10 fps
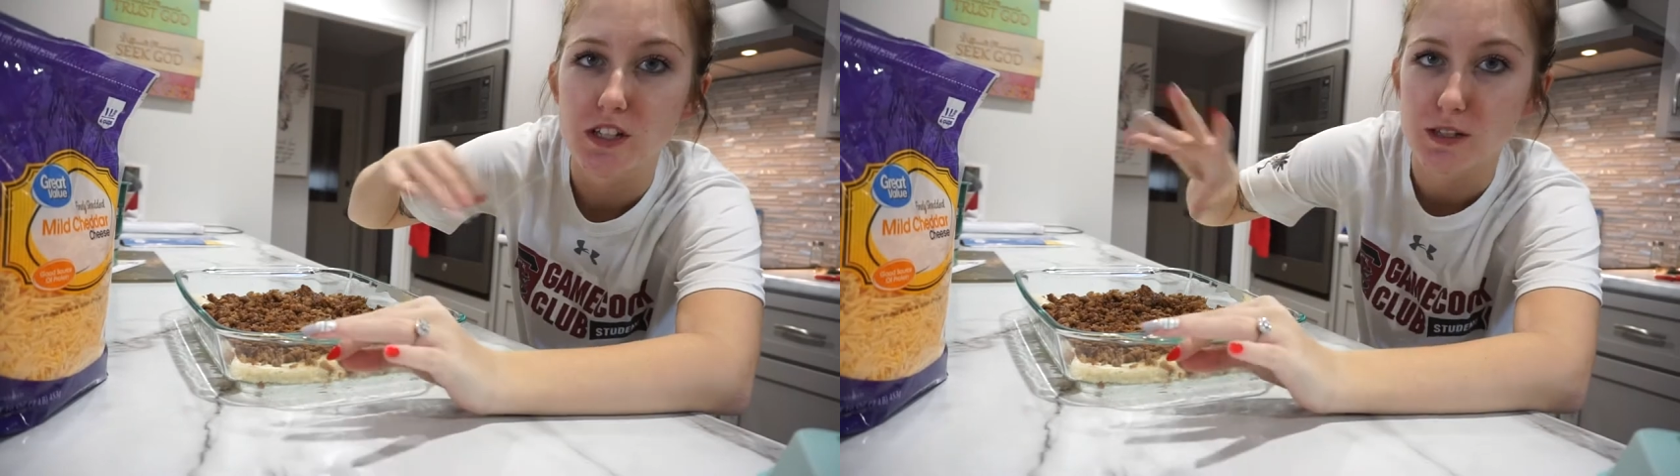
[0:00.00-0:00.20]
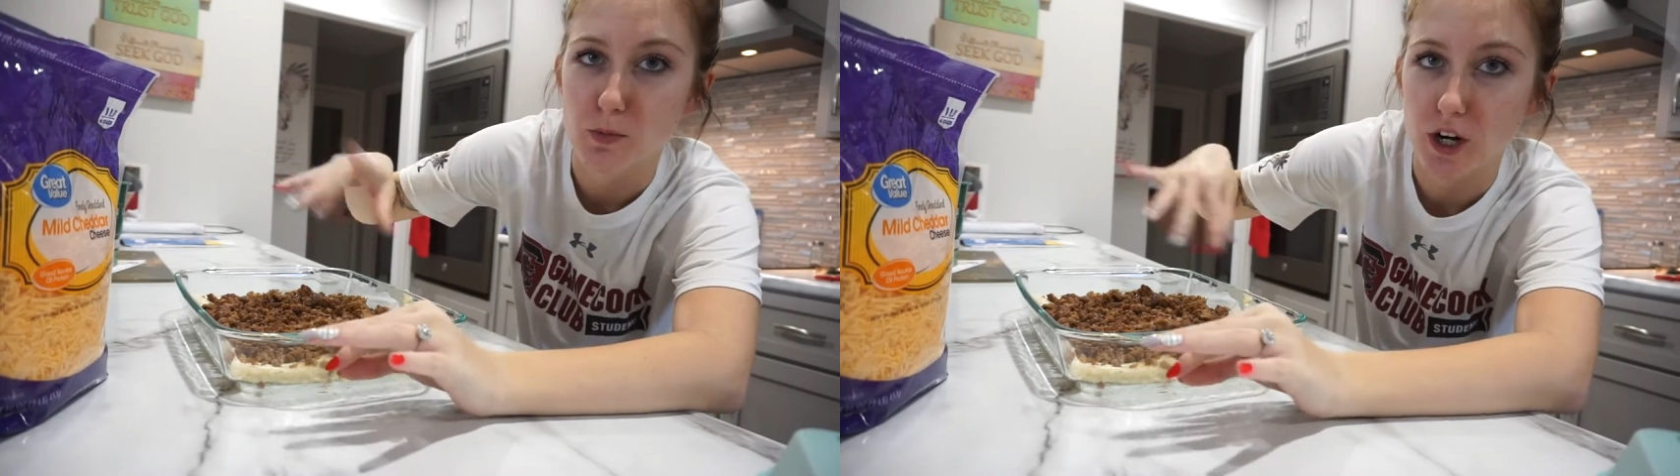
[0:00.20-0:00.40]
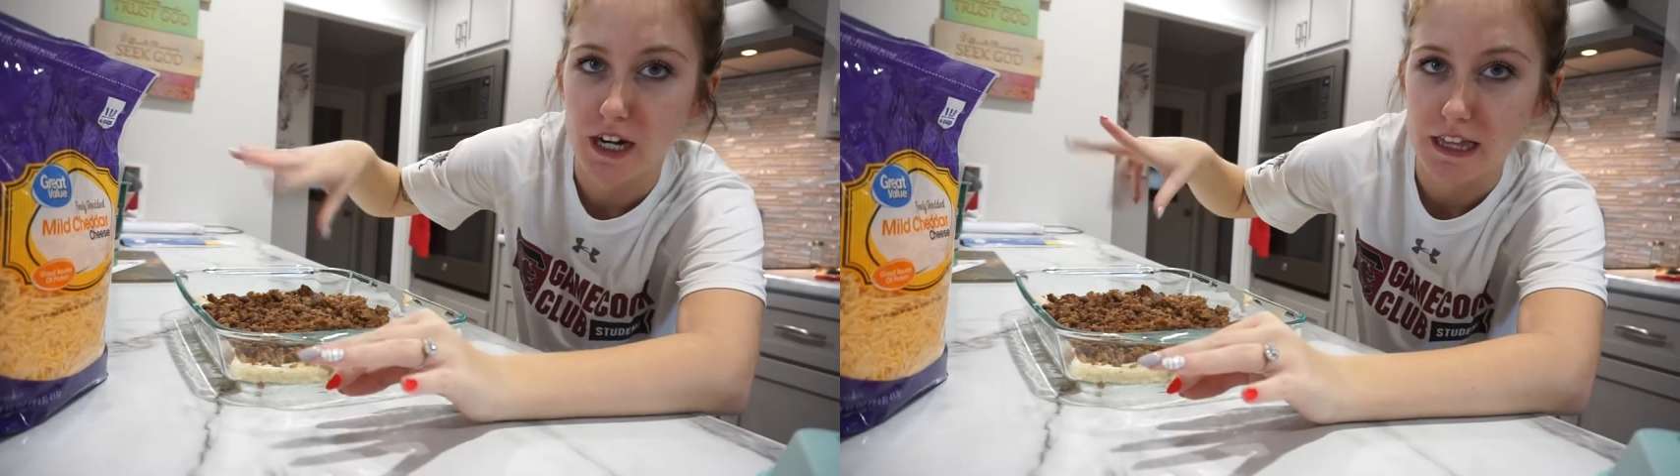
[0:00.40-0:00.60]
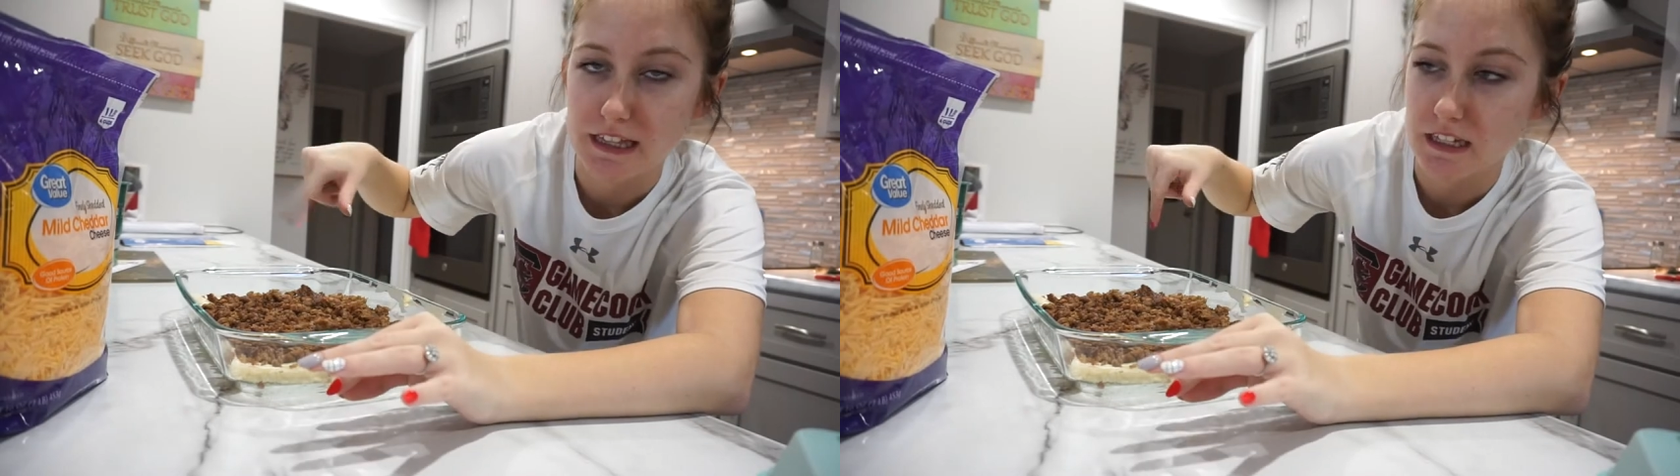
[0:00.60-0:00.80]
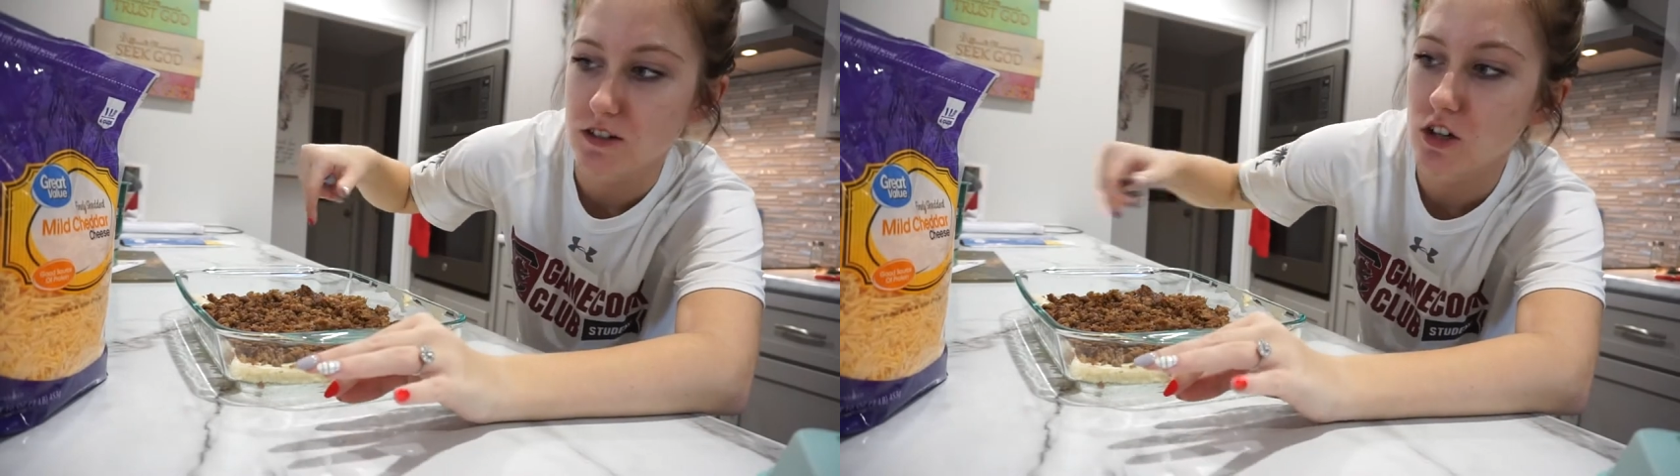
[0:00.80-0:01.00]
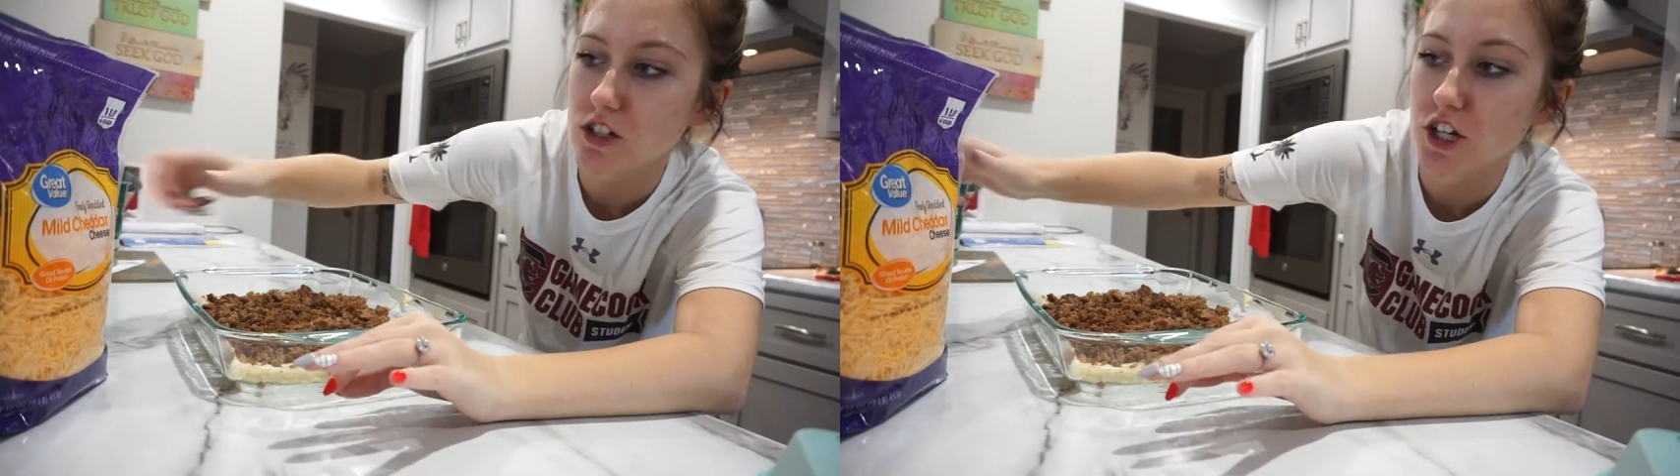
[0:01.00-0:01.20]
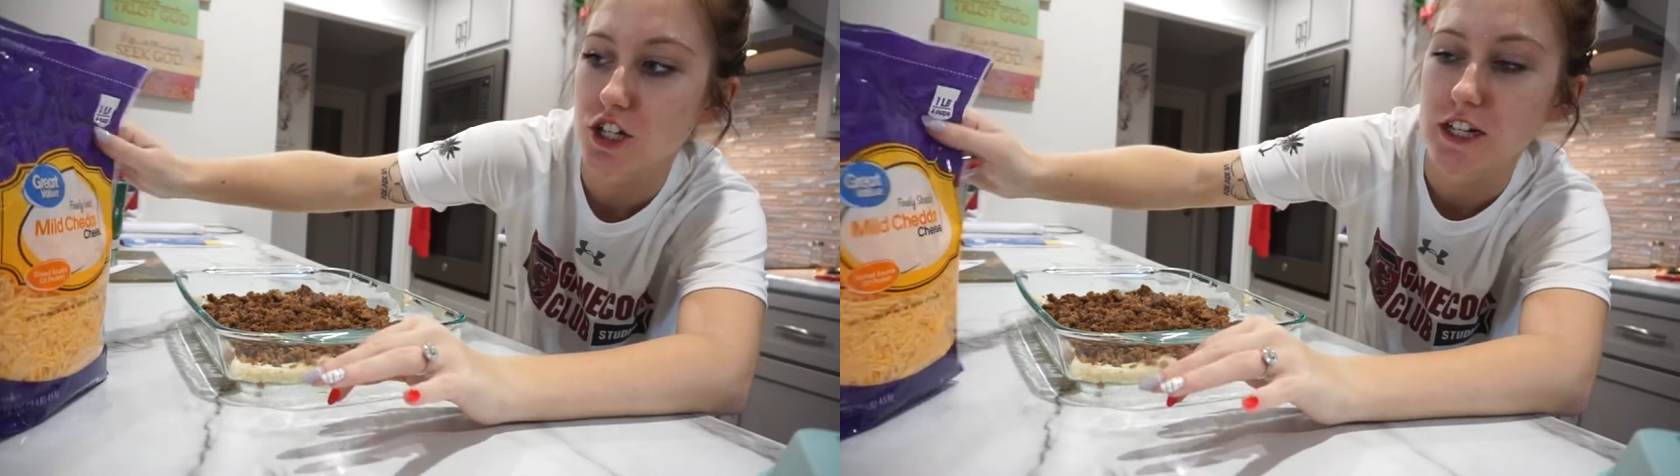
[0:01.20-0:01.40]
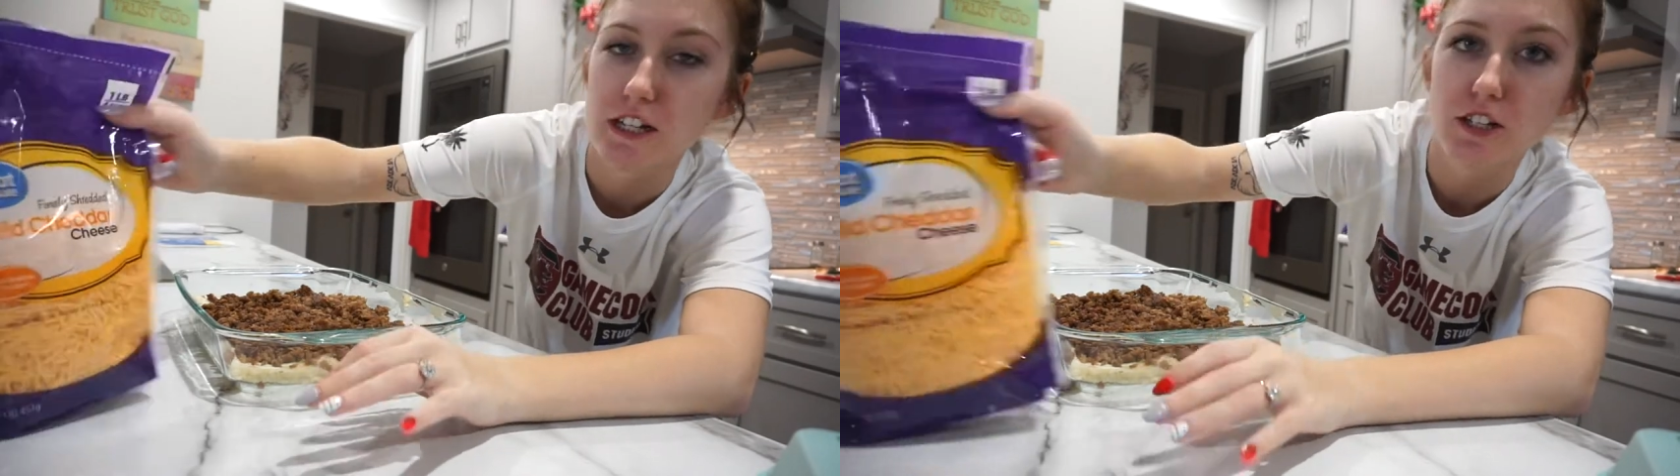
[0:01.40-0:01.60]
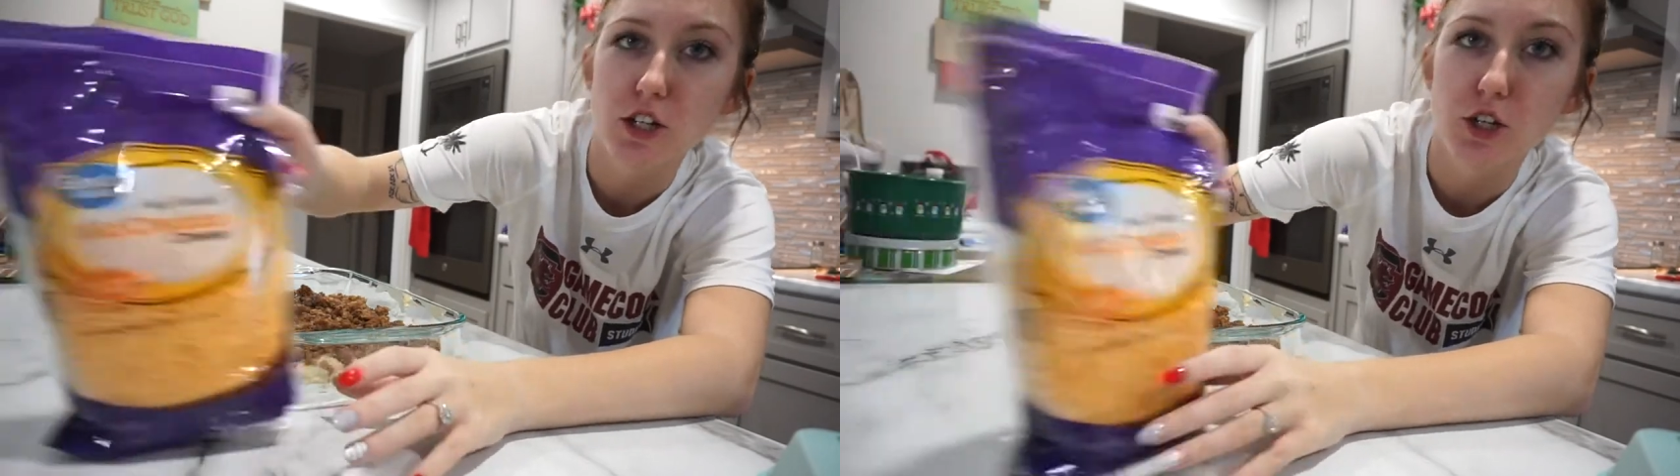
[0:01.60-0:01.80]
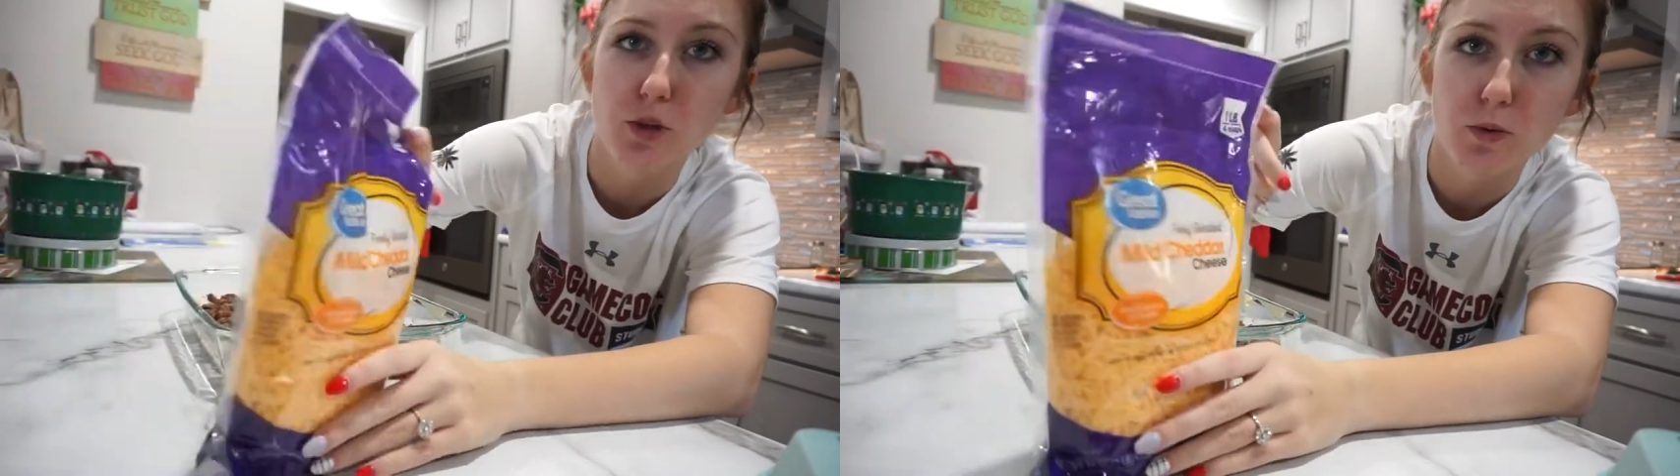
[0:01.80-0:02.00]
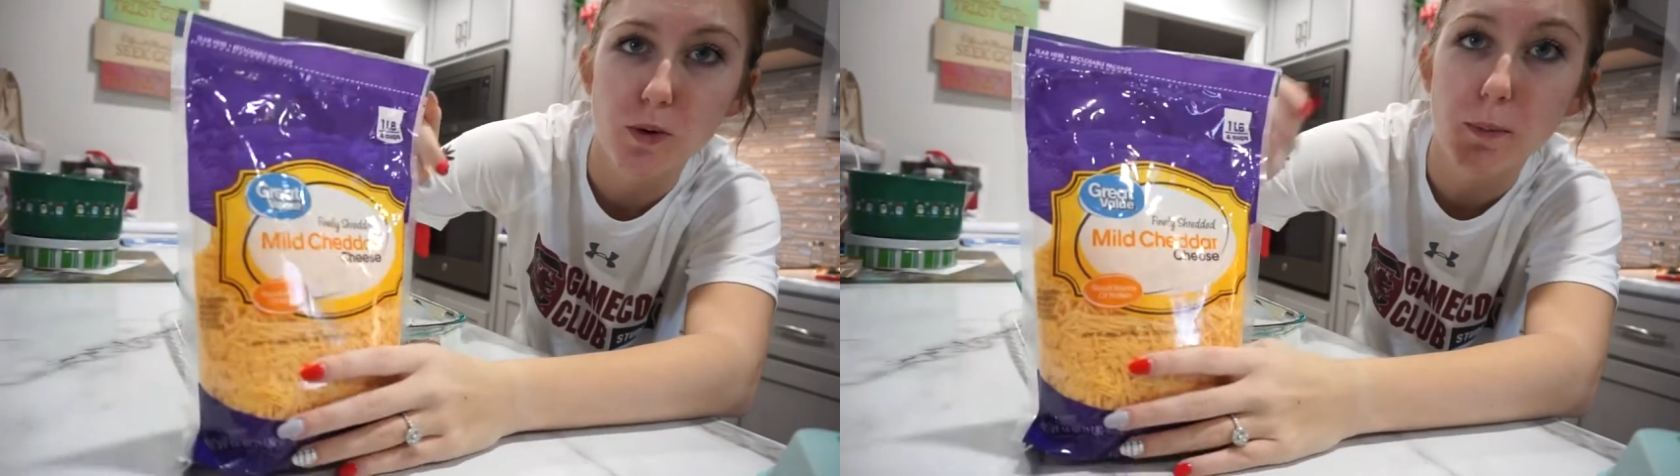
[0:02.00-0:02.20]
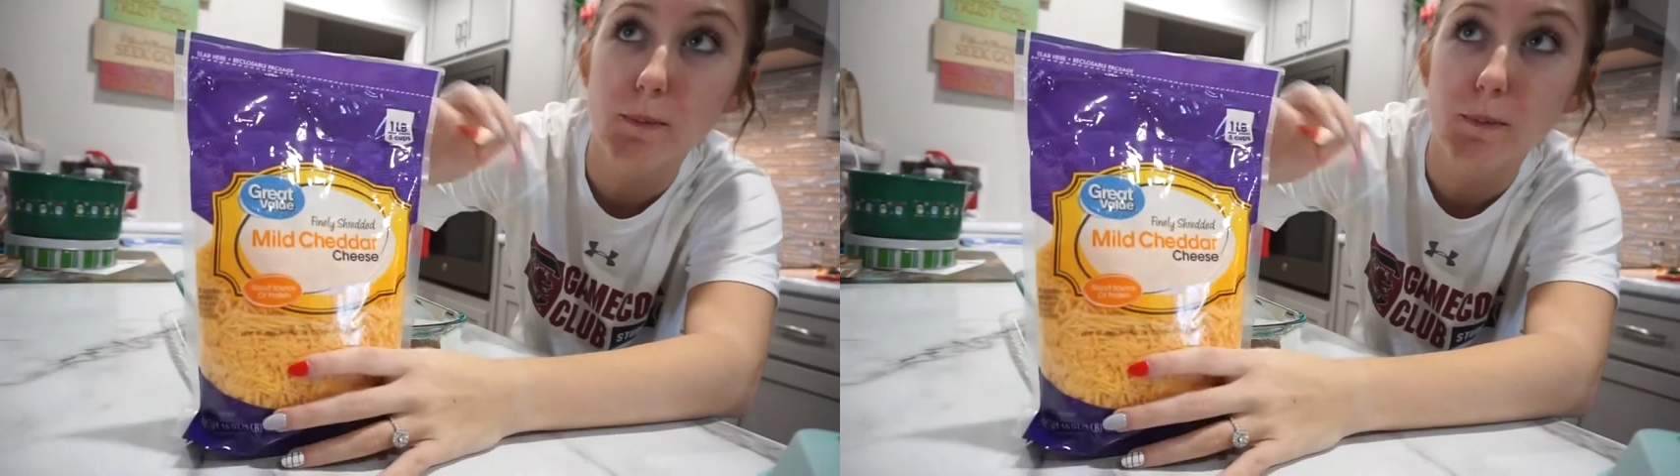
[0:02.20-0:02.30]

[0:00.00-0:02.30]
spread the sausage is you